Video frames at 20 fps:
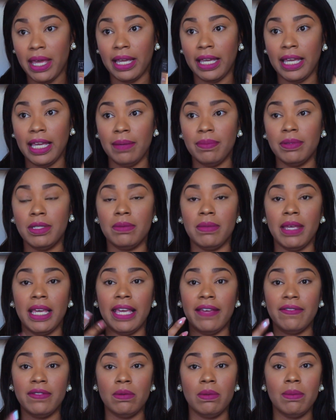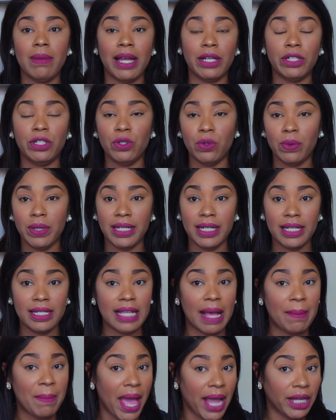It gives me my
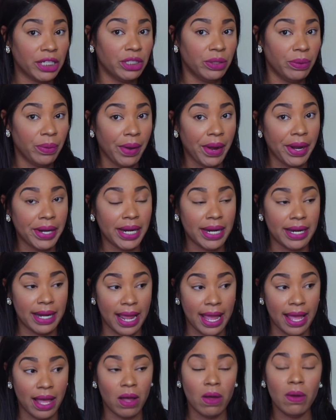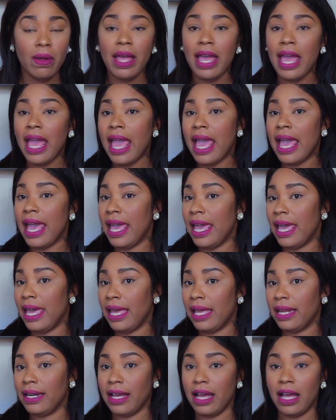dewiness. I'm actually wearing it now,
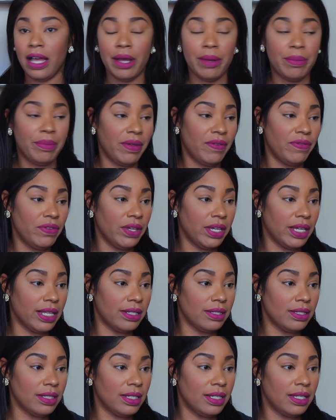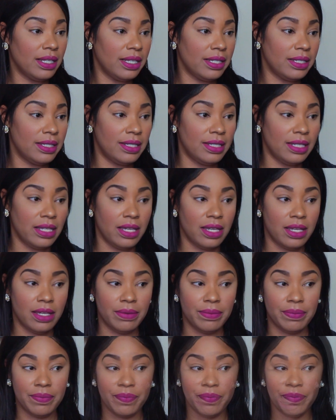and if you can
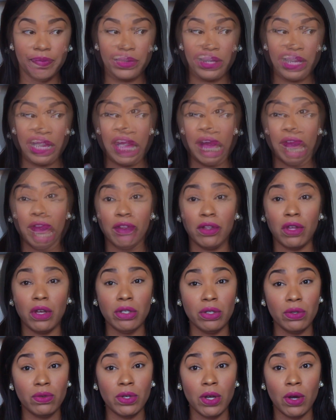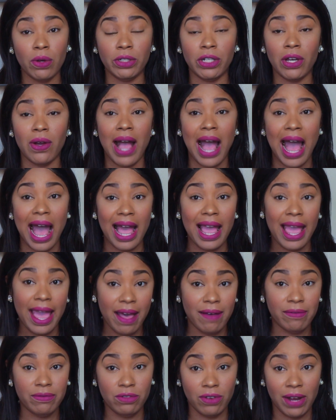see, actually, and for those who don't know, I
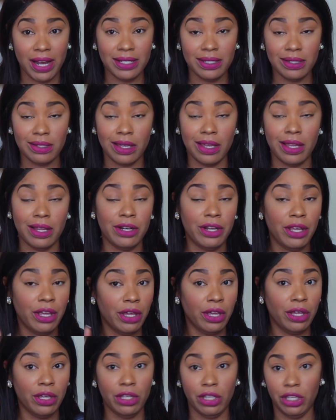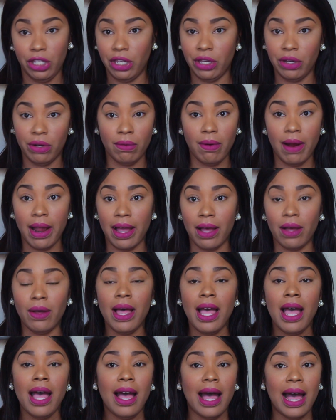have dry skin year round.
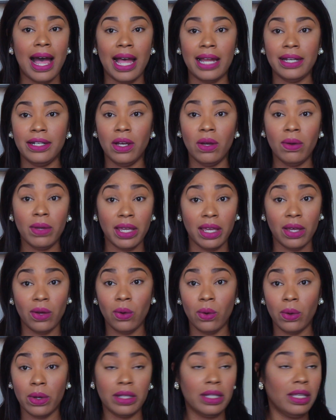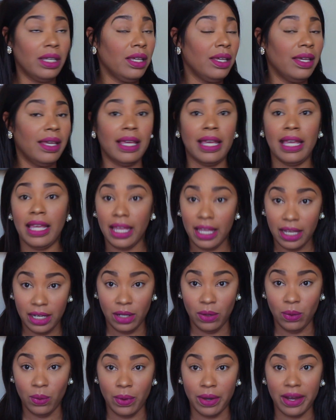I don't get oily
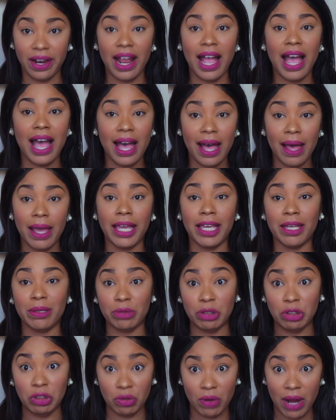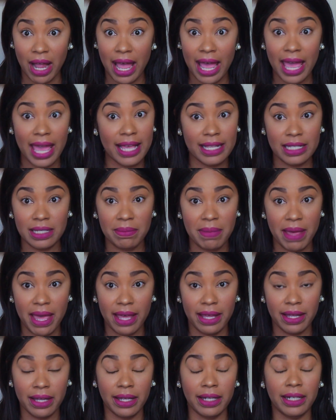anywhere. I am dry as a
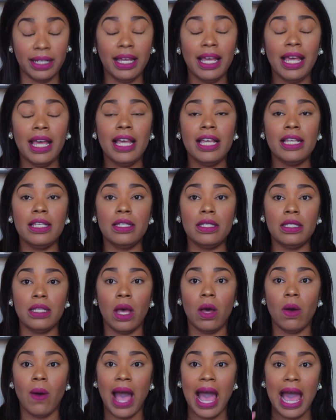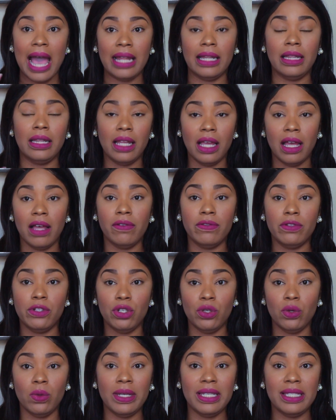bat, honey. So I
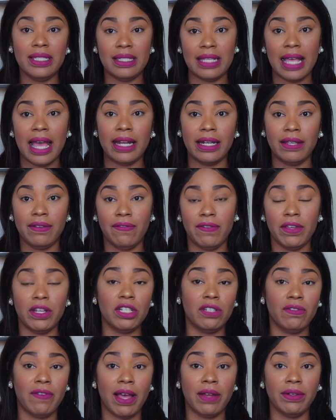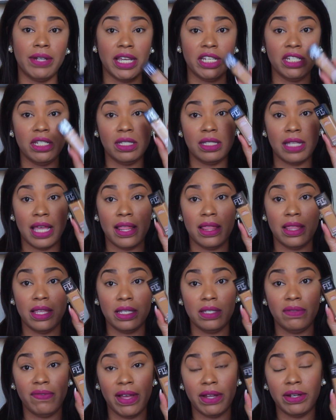love dewy satiny finish foundations, and
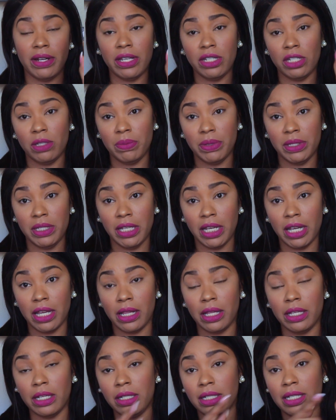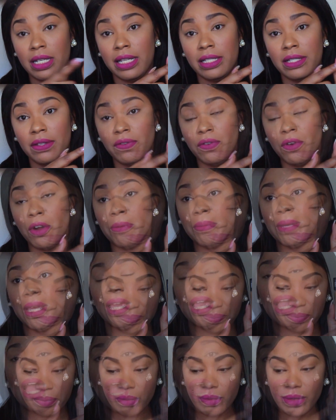this foundation in particular does it for
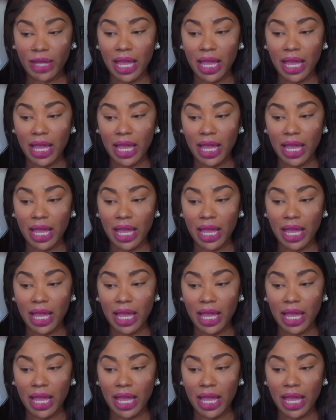me.